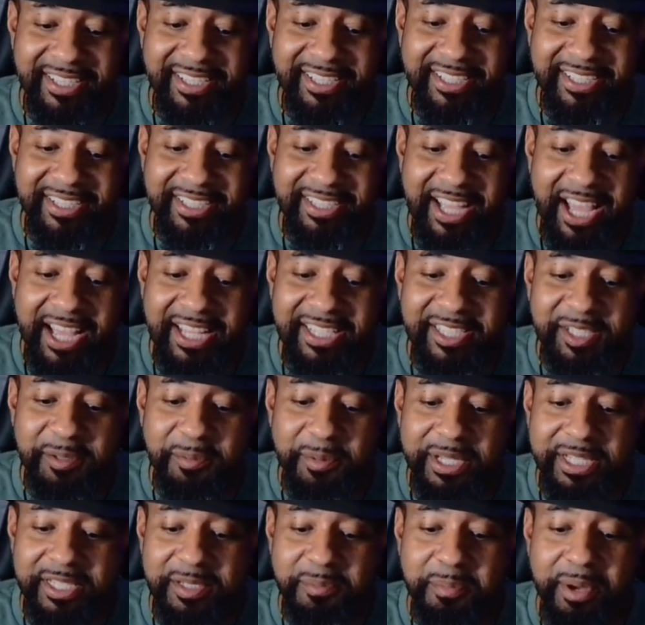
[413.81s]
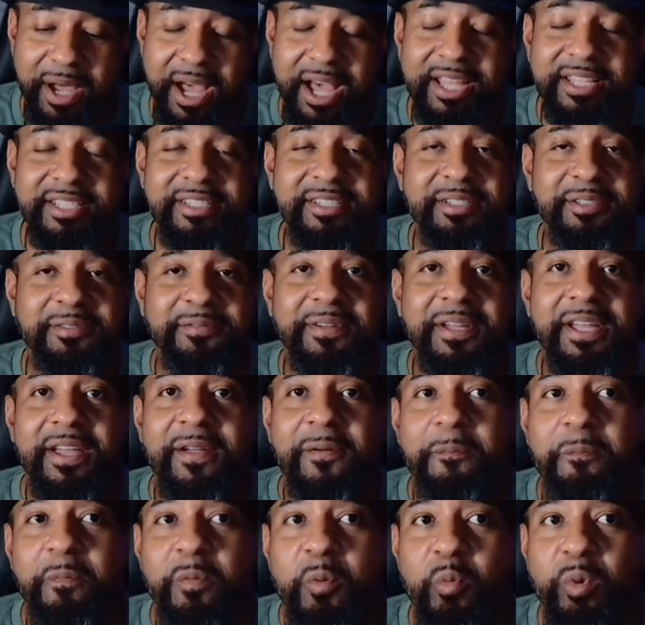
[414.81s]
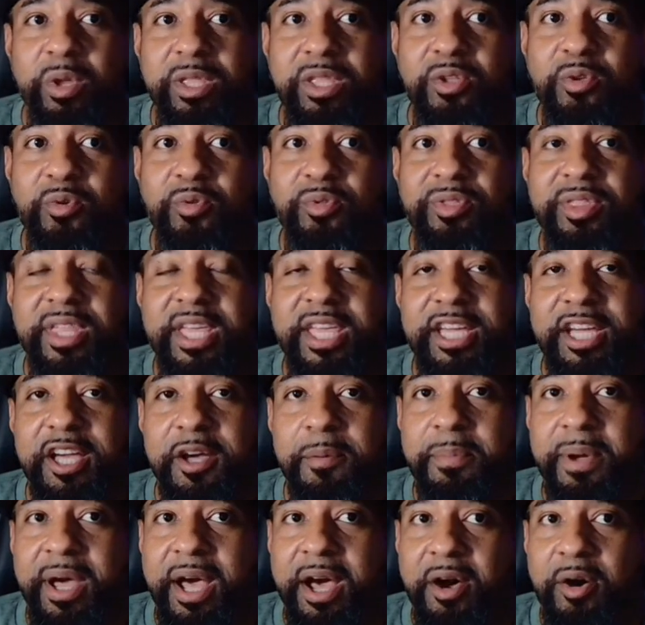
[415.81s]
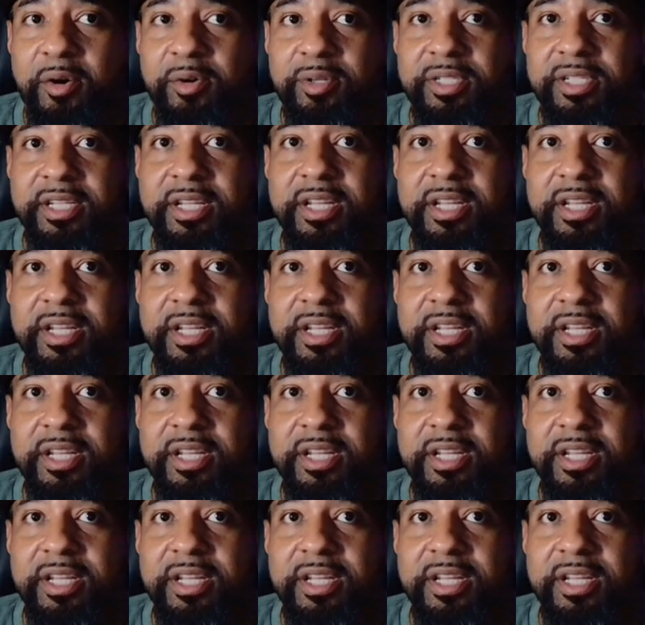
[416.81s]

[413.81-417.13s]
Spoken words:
gossip is positive when you think about